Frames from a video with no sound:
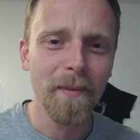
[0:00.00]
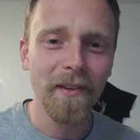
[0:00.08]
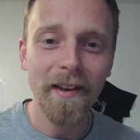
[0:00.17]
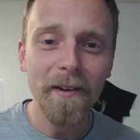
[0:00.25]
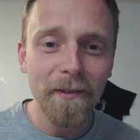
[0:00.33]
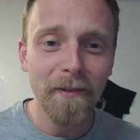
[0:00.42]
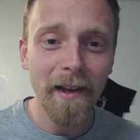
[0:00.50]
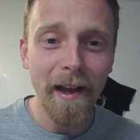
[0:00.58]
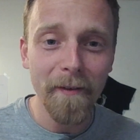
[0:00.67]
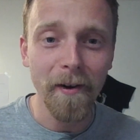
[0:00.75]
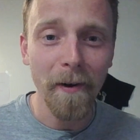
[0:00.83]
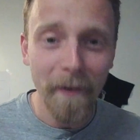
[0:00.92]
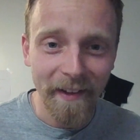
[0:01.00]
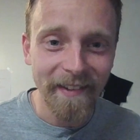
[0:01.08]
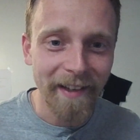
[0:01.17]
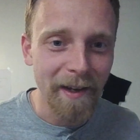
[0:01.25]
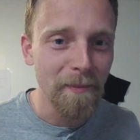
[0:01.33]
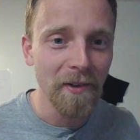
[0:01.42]
They also have our
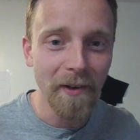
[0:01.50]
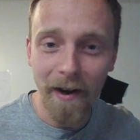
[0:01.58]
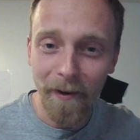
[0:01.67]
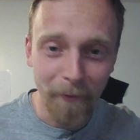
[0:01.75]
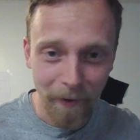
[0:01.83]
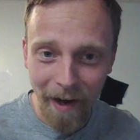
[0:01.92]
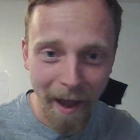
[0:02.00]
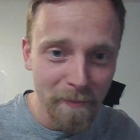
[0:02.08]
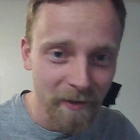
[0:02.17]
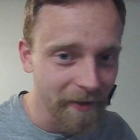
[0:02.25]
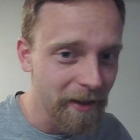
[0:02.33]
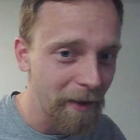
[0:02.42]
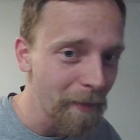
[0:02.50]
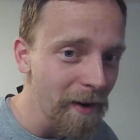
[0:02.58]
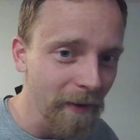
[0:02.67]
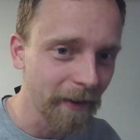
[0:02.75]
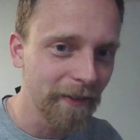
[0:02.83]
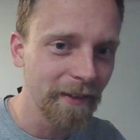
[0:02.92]
example. What happened to the
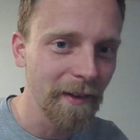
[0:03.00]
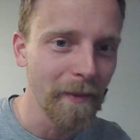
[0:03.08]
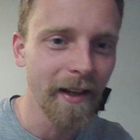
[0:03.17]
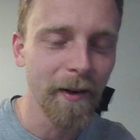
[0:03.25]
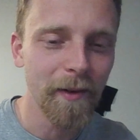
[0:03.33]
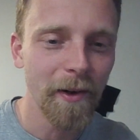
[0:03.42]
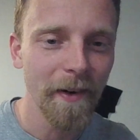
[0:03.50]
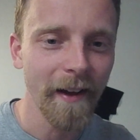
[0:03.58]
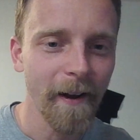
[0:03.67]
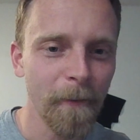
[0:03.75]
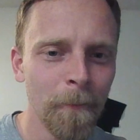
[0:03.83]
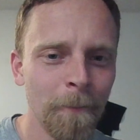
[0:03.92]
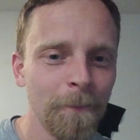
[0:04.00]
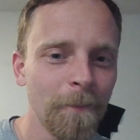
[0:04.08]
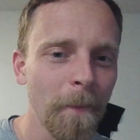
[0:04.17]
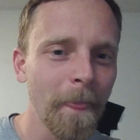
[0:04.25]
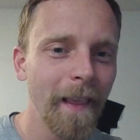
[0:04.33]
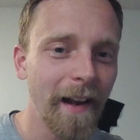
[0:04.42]
Americans that made them go down?
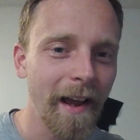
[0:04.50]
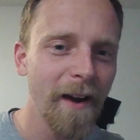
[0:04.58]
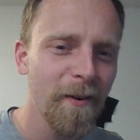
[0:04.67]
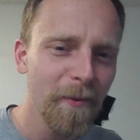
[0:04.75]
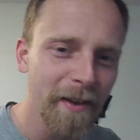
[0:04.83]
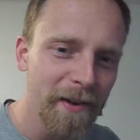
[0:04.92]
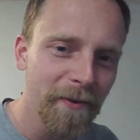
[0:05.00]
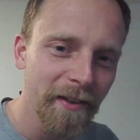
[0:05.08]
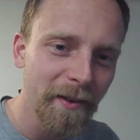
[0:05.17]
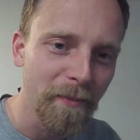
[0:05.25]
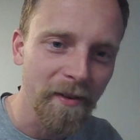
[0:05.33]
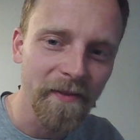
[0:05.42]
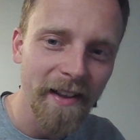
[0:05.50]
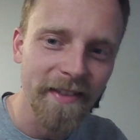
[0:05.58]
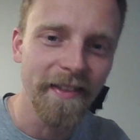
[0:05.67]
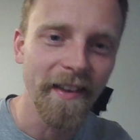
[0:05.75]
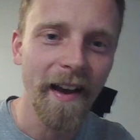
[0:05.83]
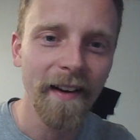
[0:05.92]
And how are we going to
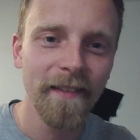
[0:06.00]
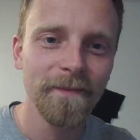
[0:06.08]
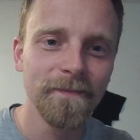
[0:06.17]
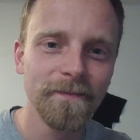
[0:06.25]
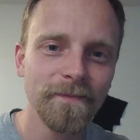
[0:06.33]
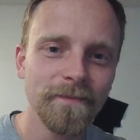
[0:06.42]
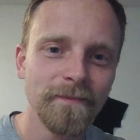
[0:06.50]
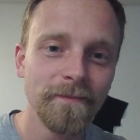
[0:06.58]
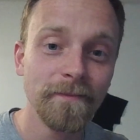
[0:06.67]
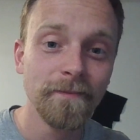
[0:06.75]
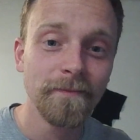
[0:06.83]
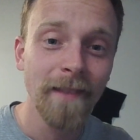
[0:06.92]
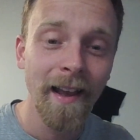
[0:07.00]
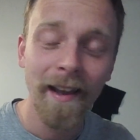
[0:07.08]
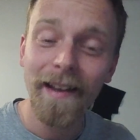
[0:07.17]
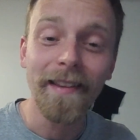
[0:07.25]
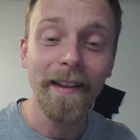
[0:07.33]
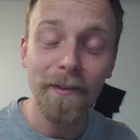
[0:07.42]
prevent that?
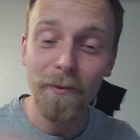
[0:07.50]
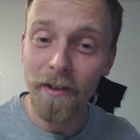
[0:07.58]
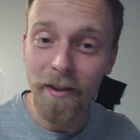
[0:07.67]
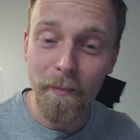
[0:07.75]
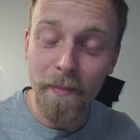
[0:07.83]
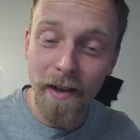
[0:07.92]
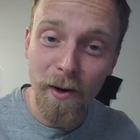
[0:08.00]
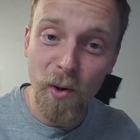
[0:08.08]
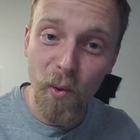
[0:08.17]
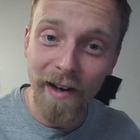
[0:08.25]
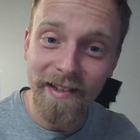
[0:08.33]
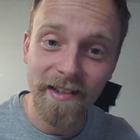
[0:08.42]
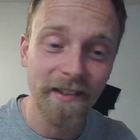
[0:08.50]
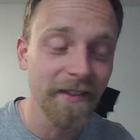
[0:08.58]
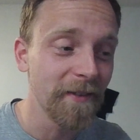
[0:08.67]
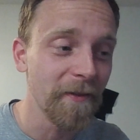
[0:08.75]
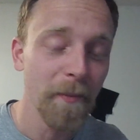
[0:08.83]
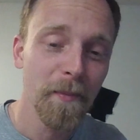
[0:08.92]
That's one of the big
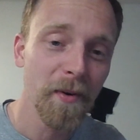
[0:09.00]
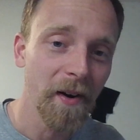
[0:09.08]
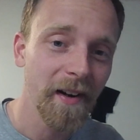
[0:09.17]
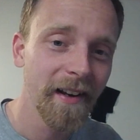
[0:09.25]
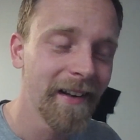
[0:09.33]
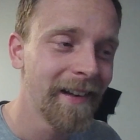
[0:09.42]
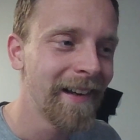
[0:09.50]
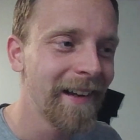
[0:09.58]
questions of the book.